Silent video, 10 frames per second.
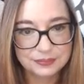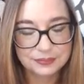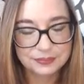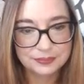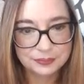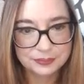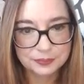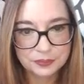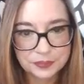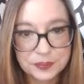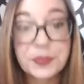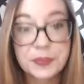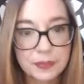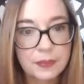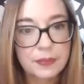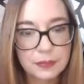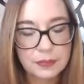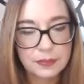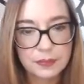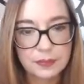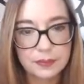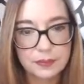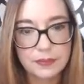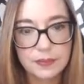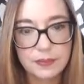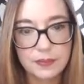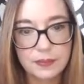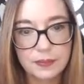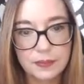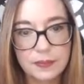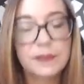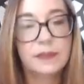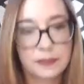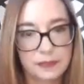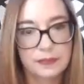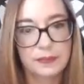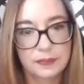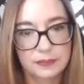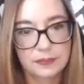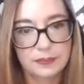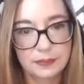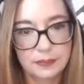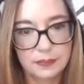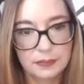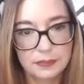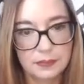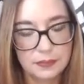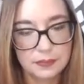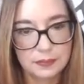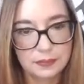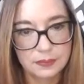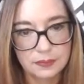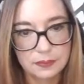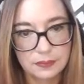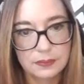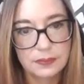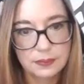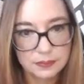(not speaking)